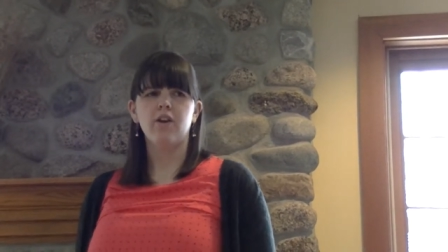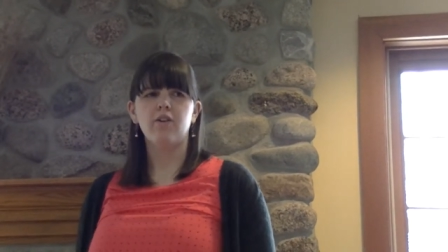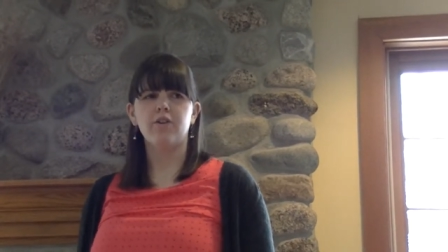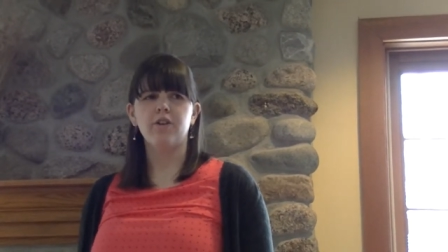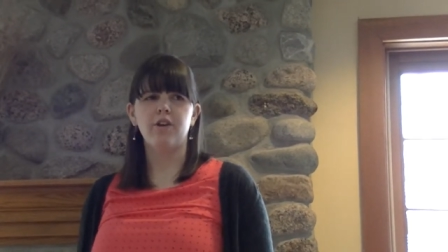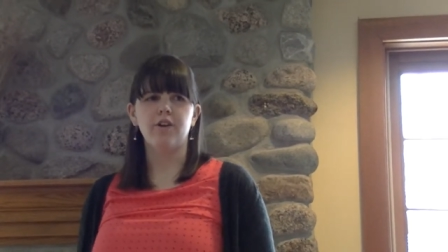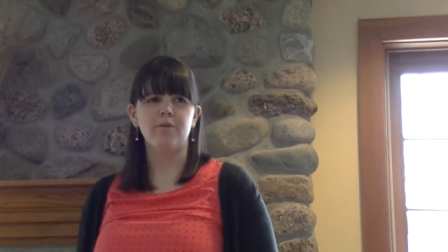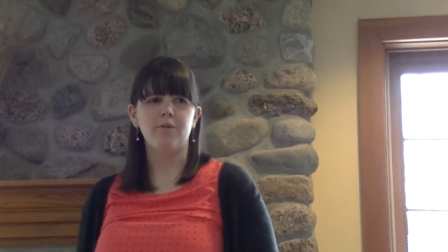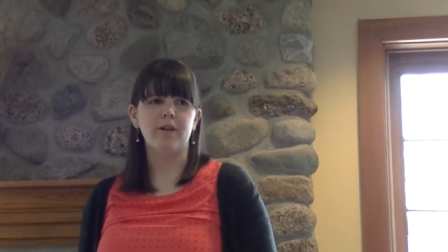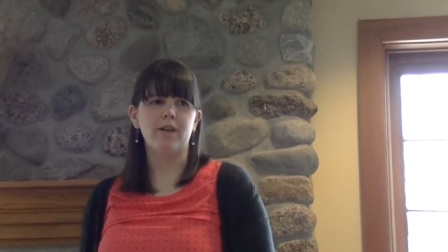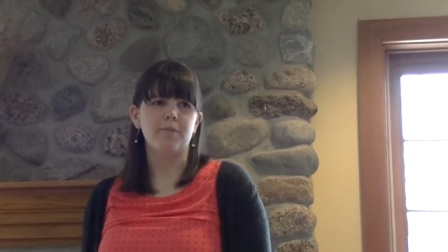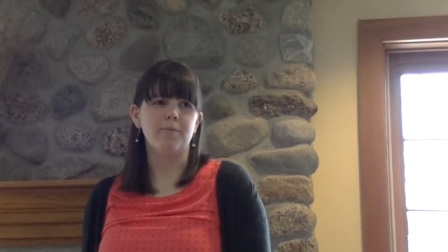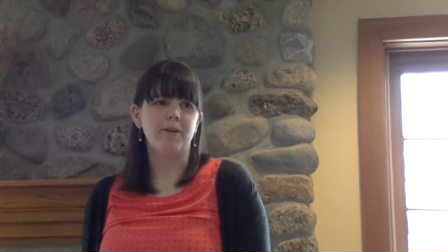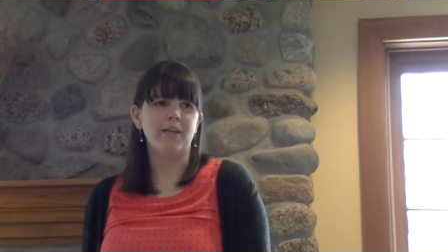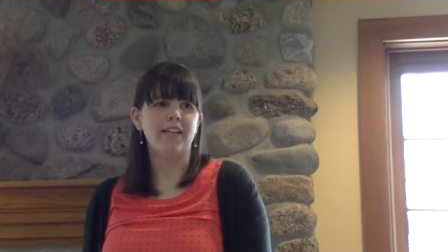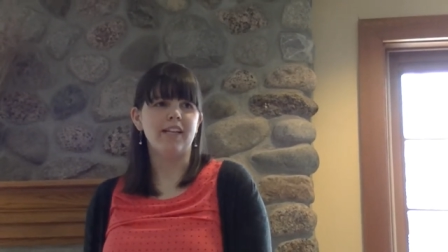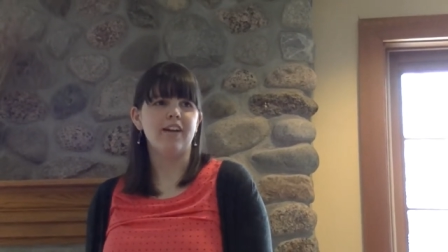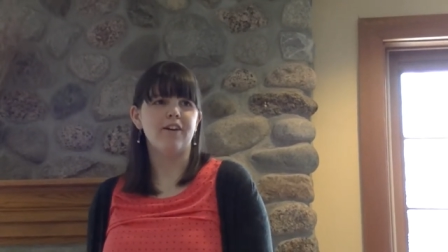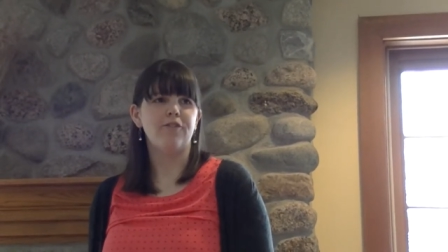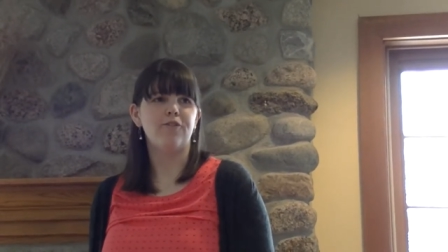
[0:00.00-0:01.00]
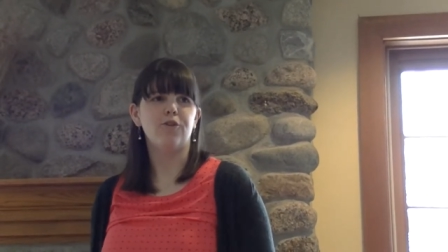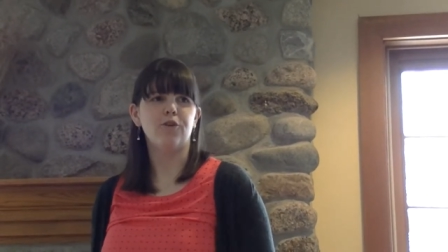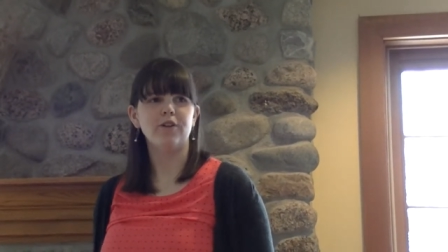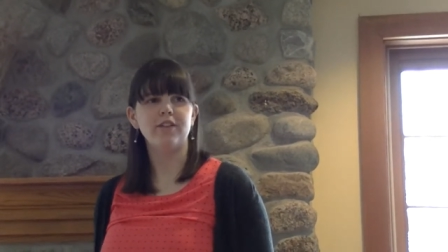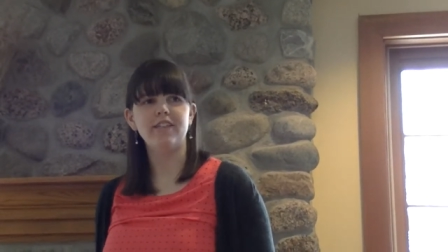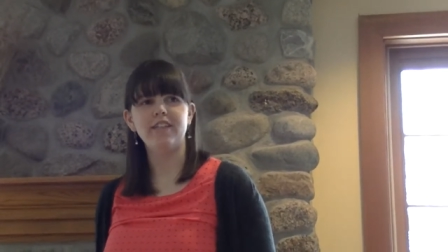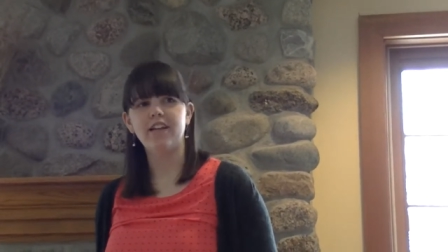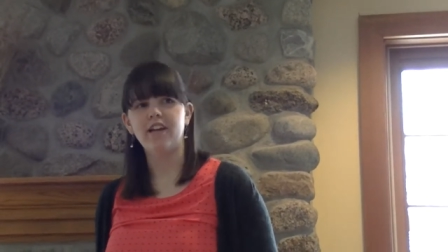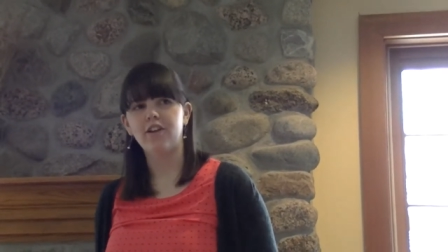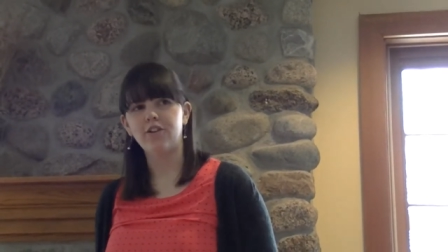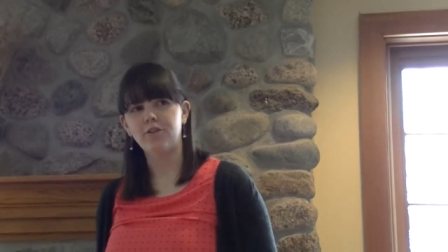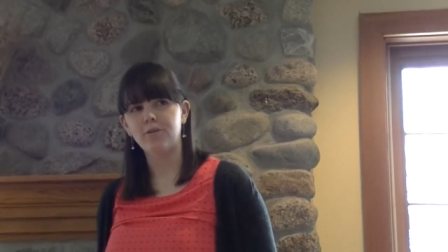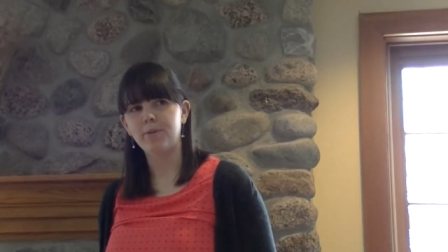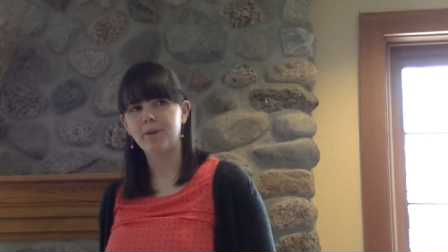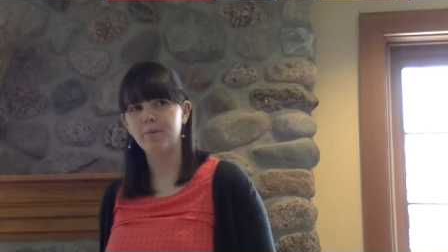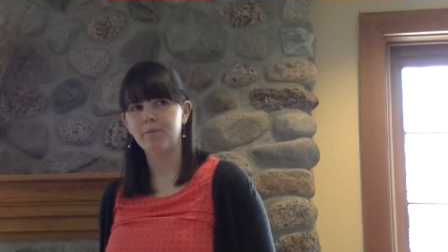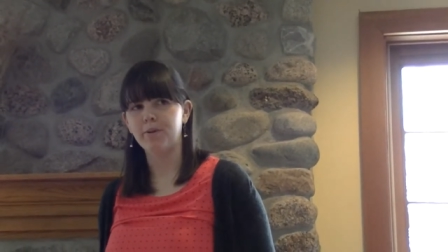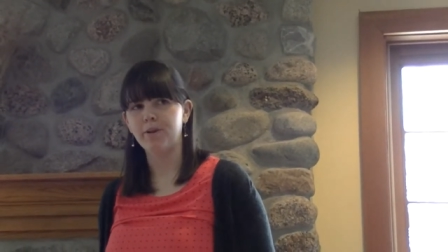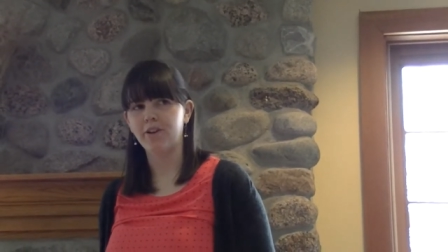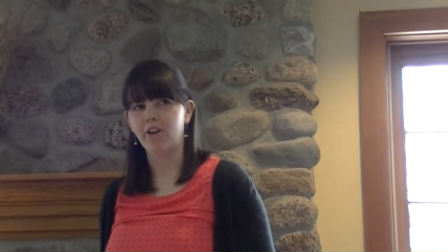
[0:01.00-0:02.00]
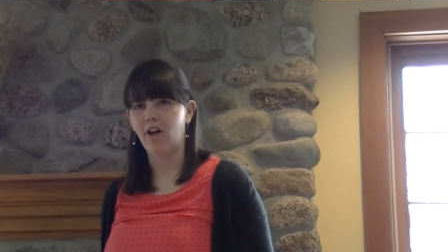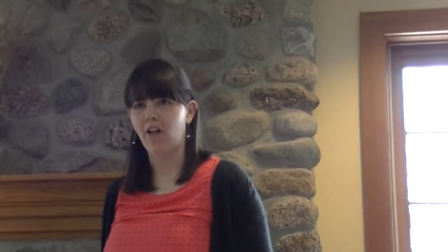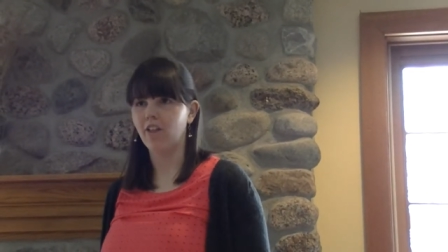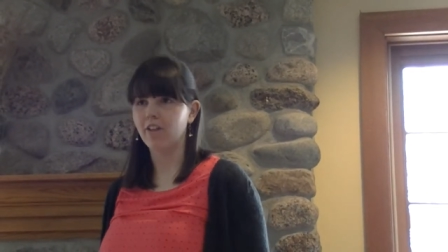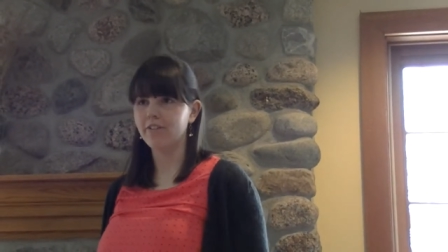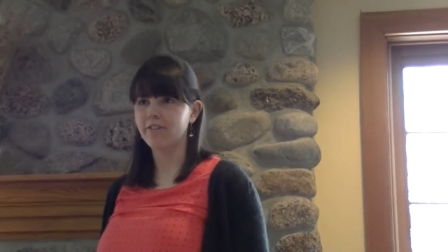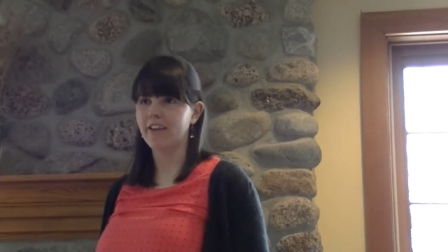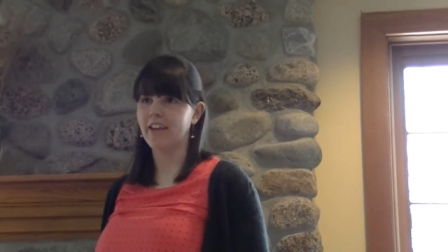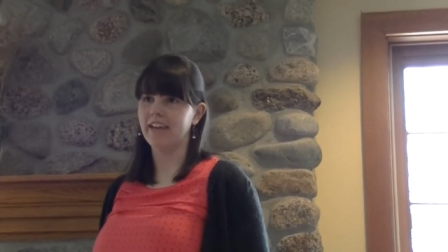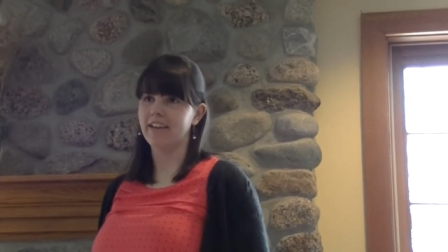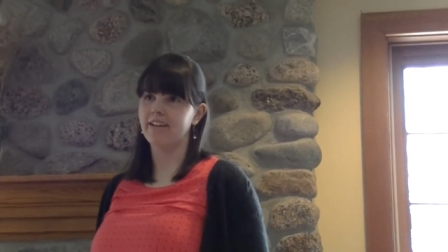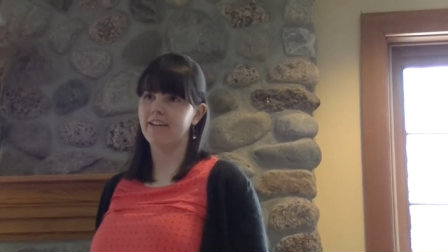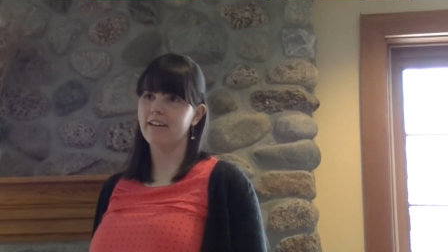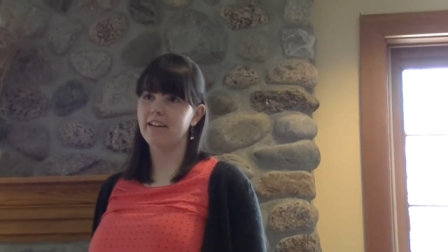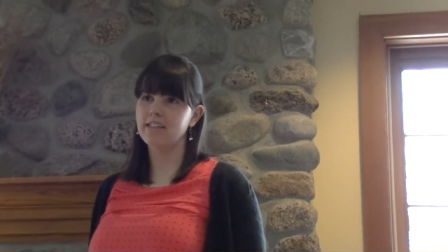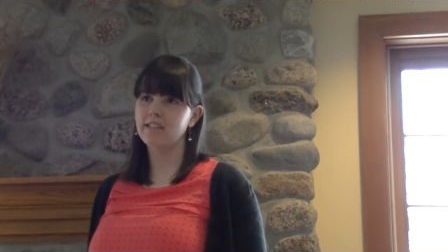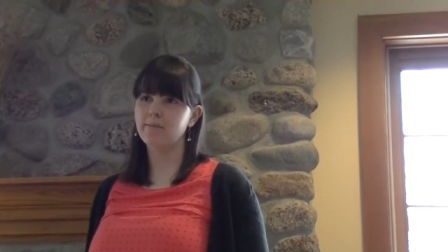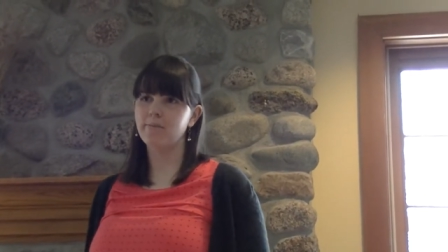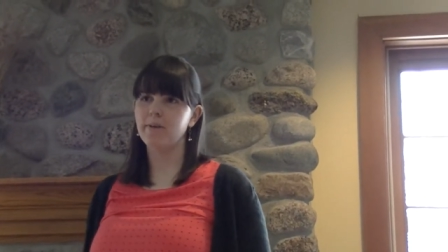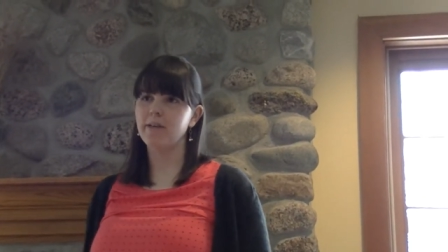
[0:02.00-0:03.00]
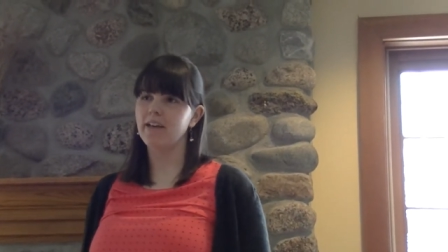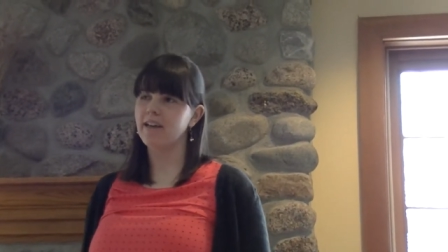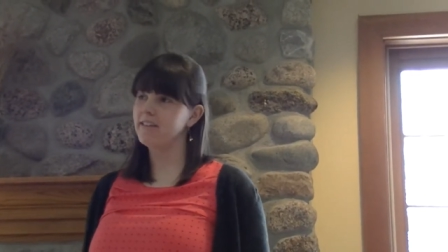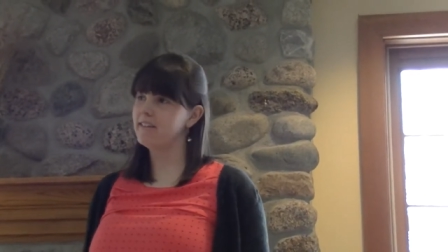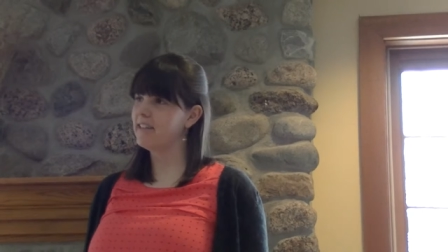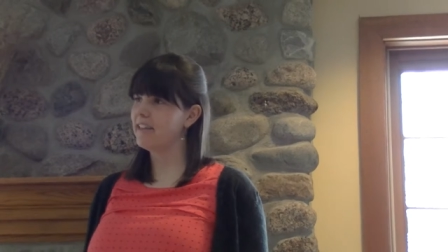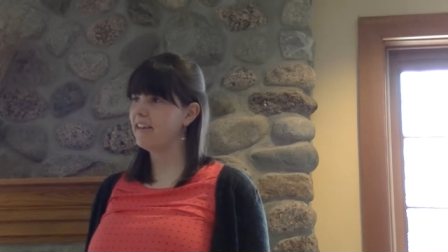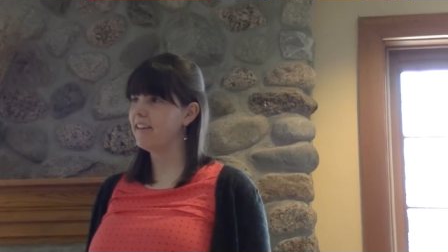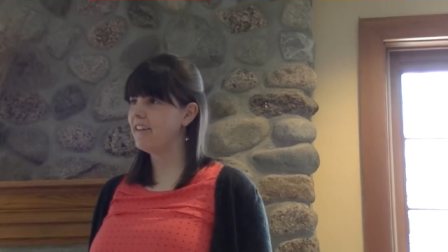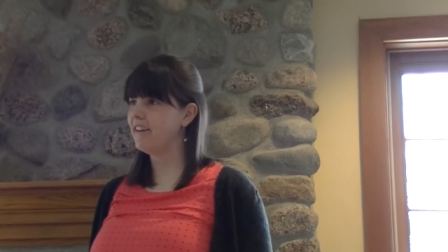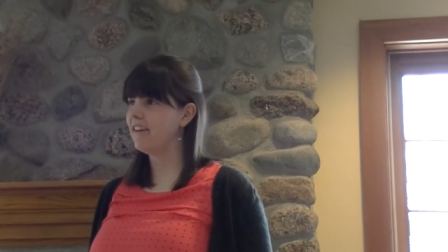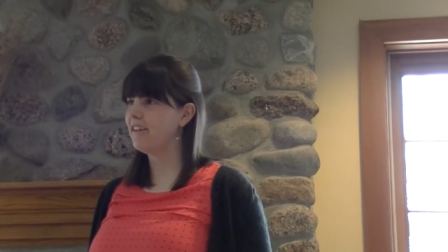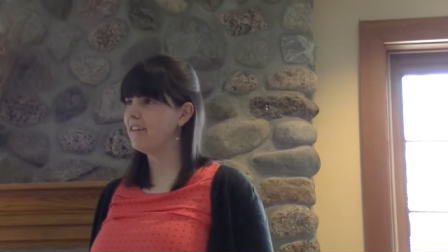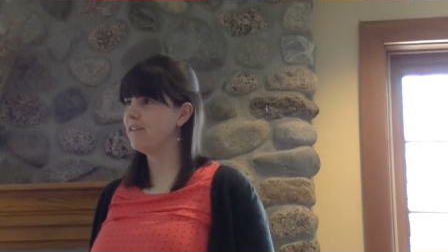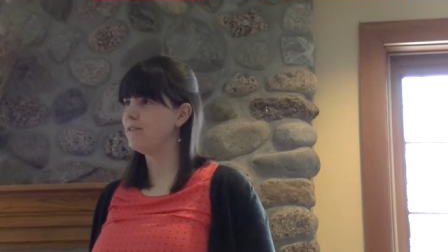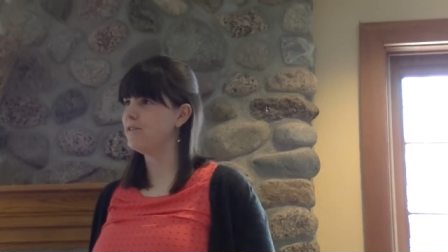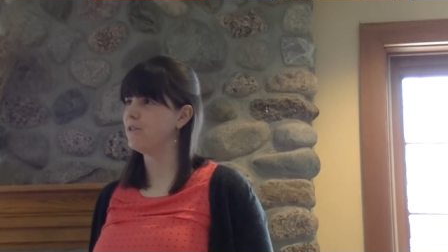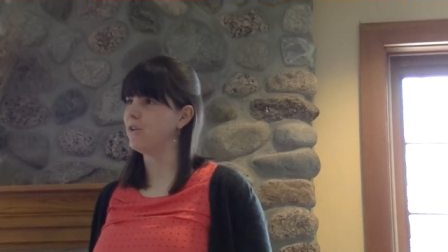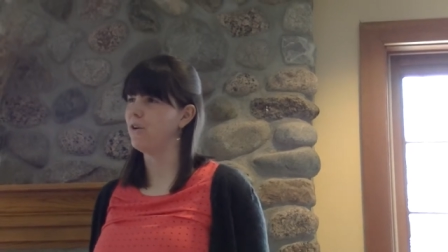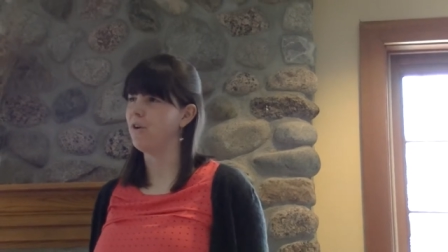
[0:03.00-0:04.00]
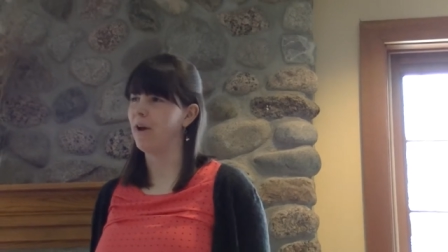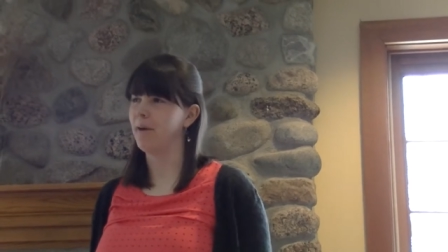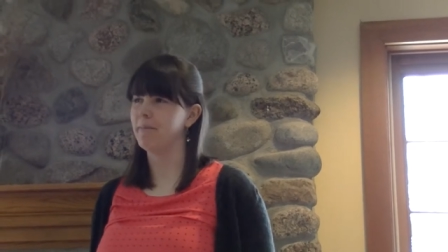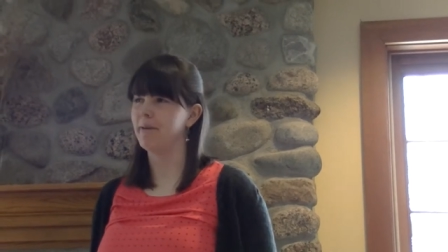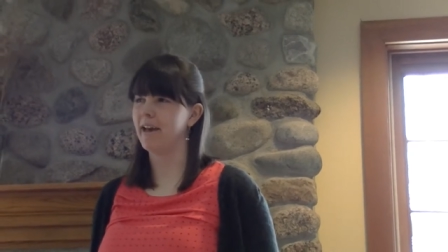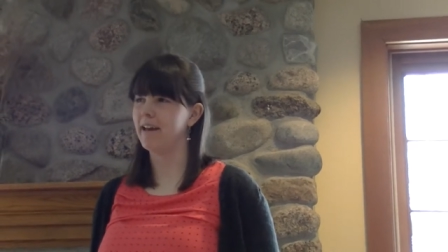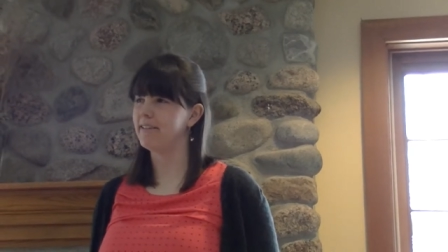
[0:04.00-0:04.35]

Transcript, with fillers: according to Wikipedia, 1,400 people in all of Canada speak Icelandic, so I'm